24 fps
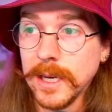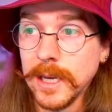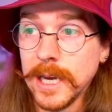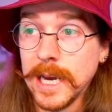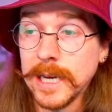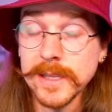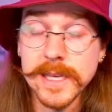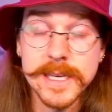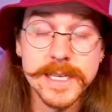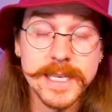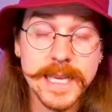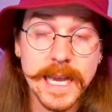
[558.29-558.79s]

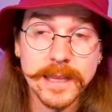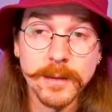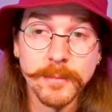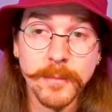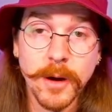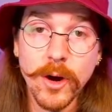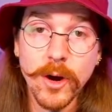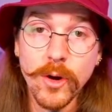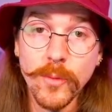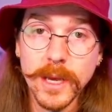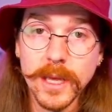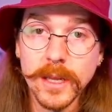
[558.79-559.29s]
at least at the
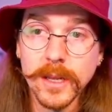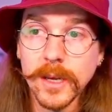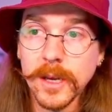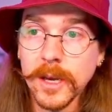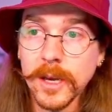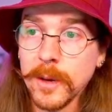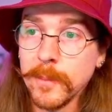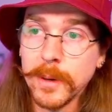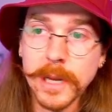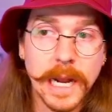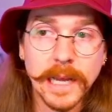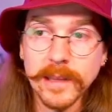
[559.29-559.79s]
moment,
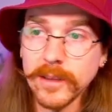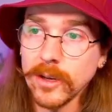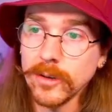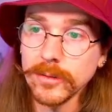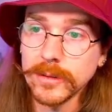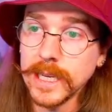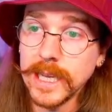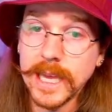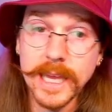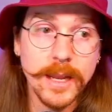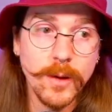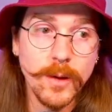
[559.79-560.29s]
but I don't
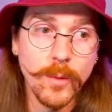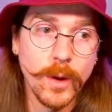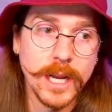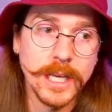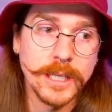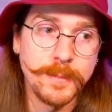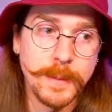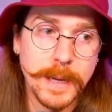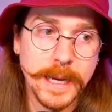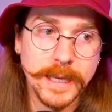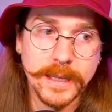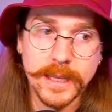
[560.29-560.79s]
think anyone
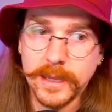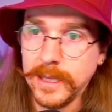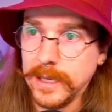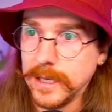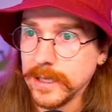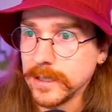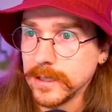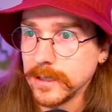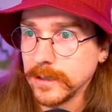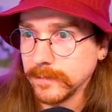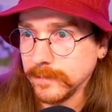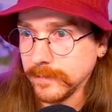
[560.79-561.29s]
expected
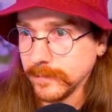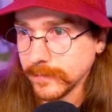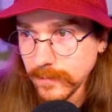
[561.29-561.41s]
this.